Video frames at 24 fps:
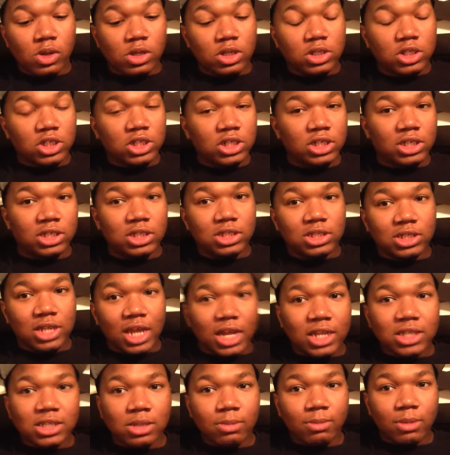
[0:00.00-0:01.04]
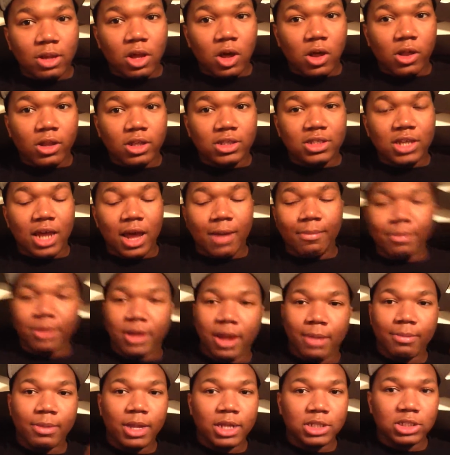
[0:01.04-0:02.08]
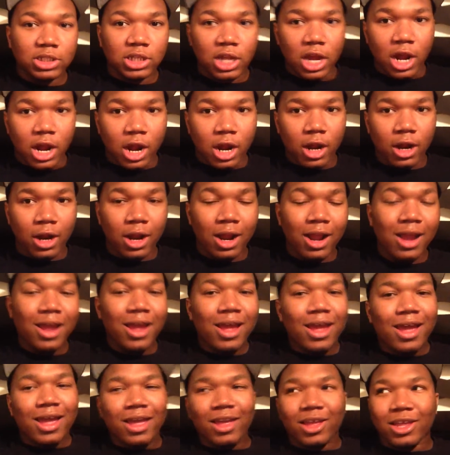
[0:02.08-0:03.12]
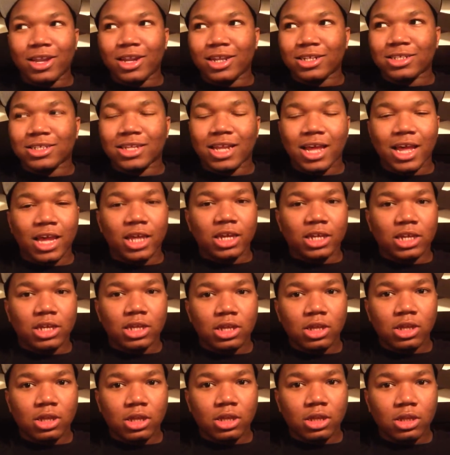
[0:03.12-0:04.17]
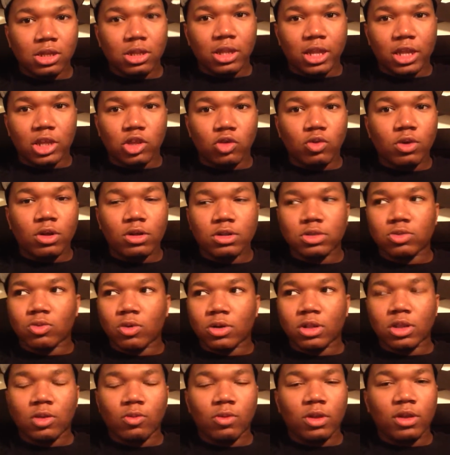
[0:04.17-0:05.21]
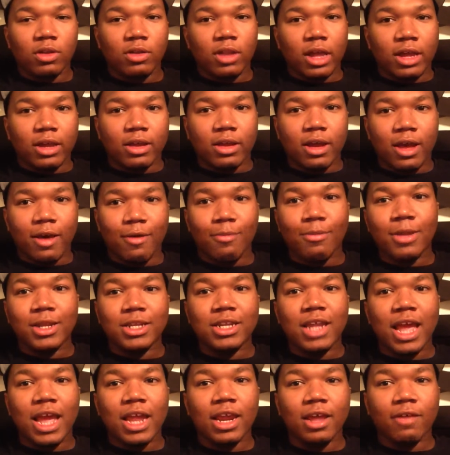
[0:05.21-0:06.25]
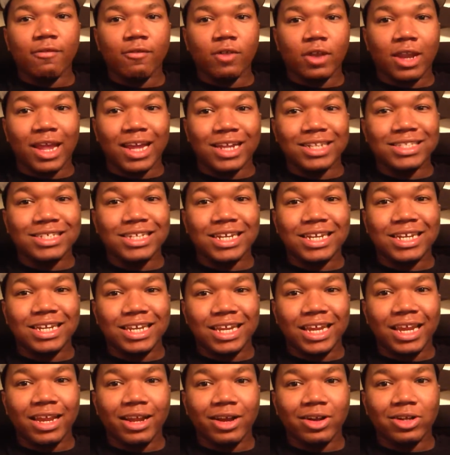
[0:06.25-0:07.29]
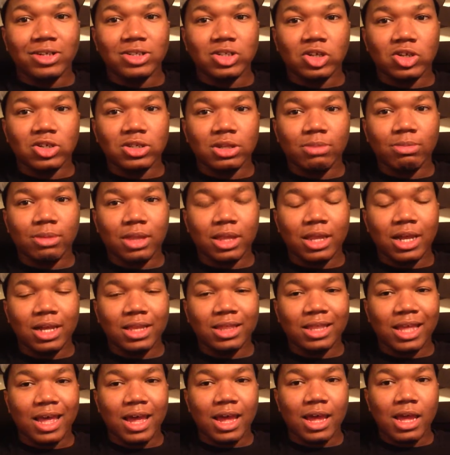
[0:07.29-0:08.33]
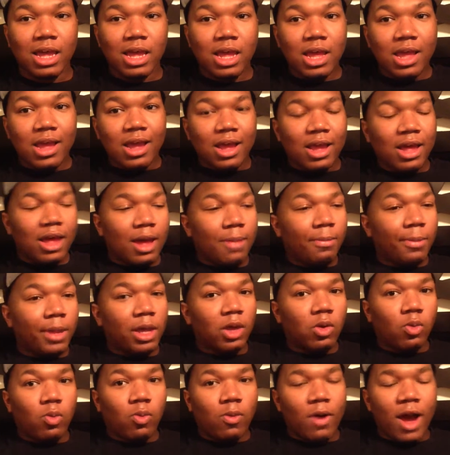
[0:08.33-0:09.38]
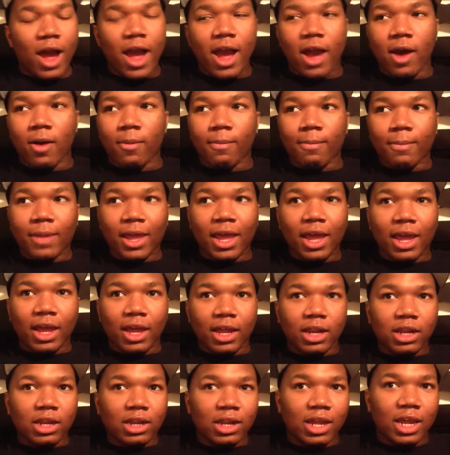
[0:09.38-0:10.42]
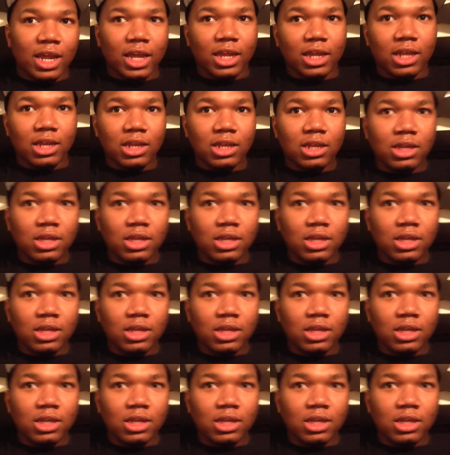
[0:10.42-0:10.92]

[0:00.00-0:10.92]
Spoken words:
she's next to me all the time, and I'm next to her, and it's like you could have sworn that we like have been dating for like 10 years or something like that, and I'm like, wow, man, like,